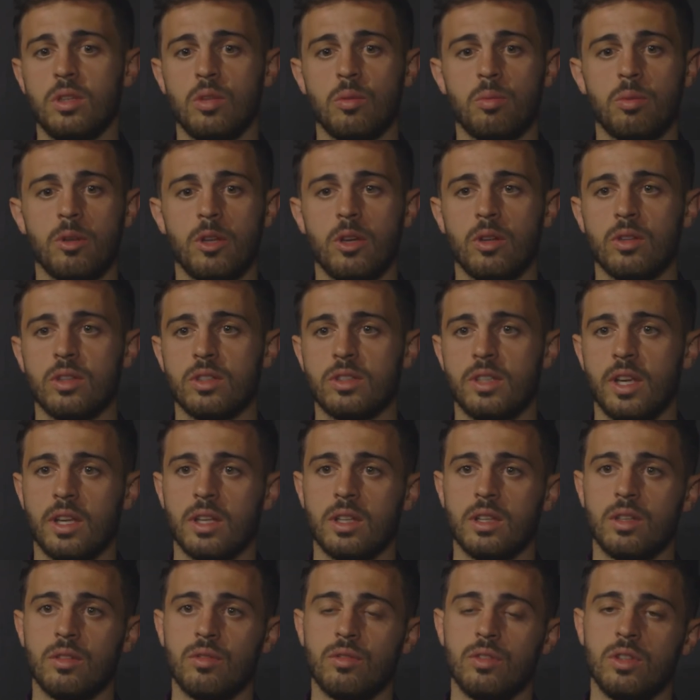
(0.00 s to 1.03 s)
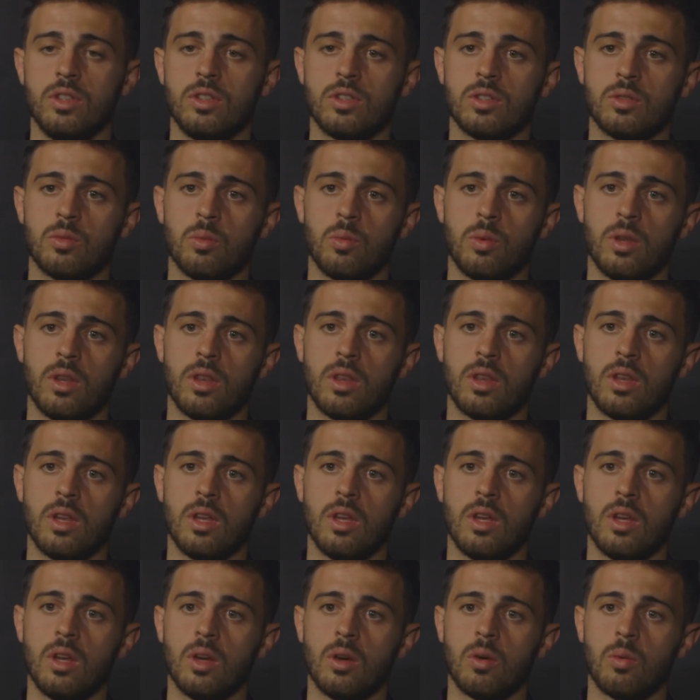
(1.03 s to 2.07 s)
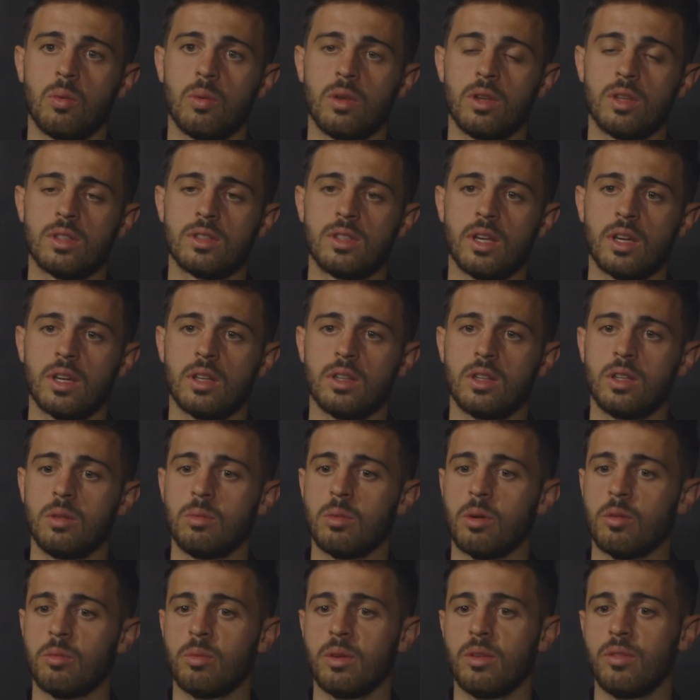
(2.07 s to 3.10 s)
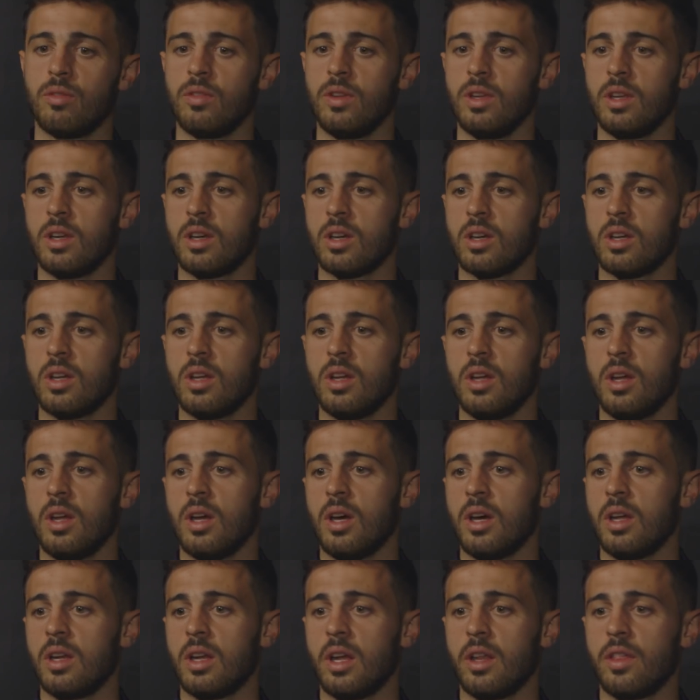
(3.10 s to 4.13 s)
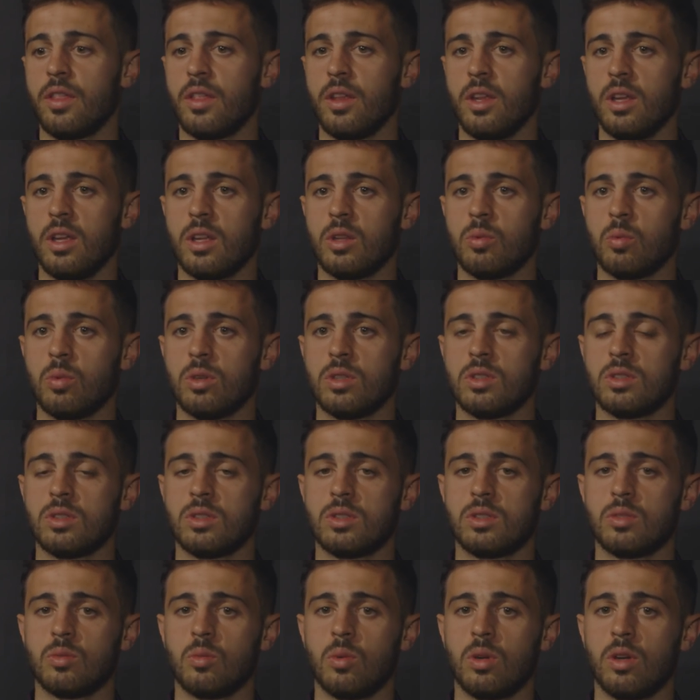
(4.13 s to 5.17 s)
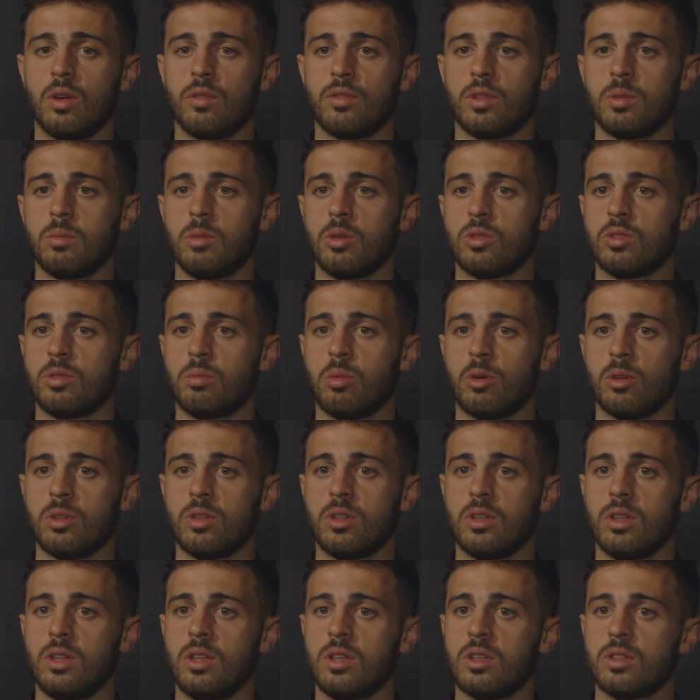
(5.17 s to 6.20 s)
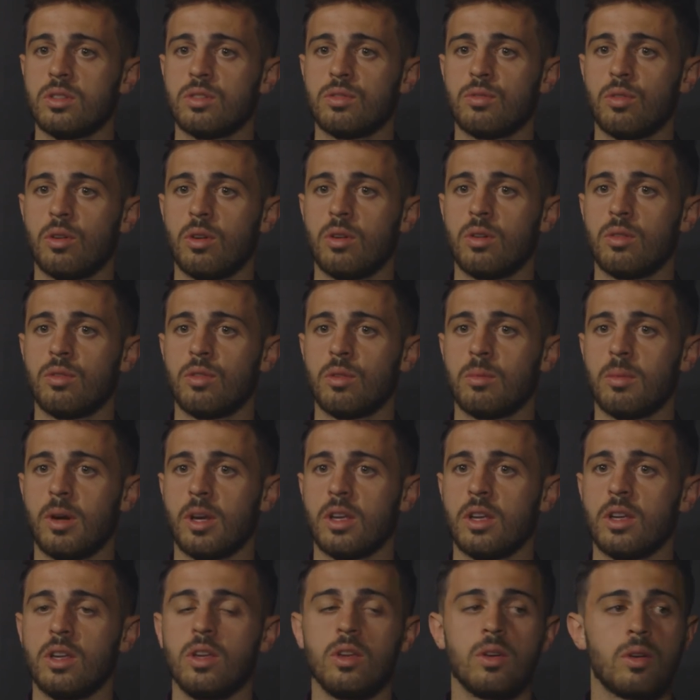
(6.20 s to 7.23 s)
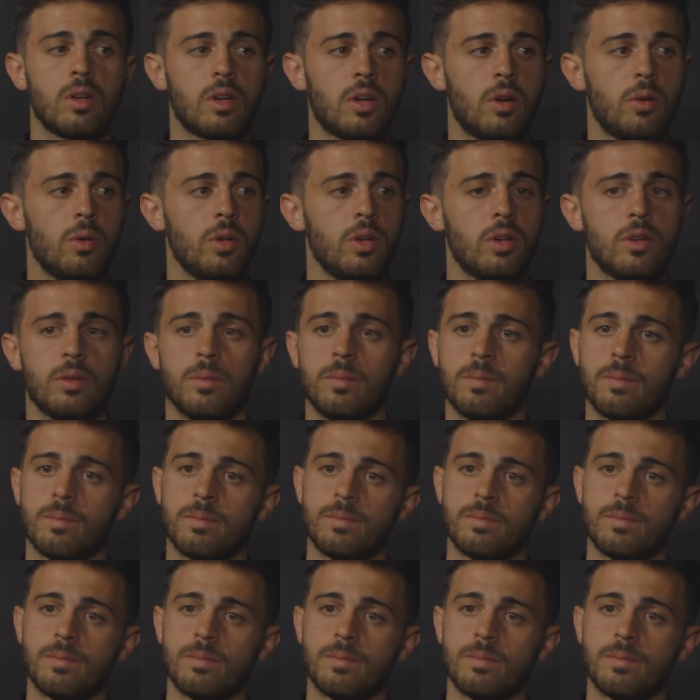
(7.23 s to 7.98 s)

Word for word: to play on the second division with with the second team of Benfica, and I think it was one of the most important years for for my career.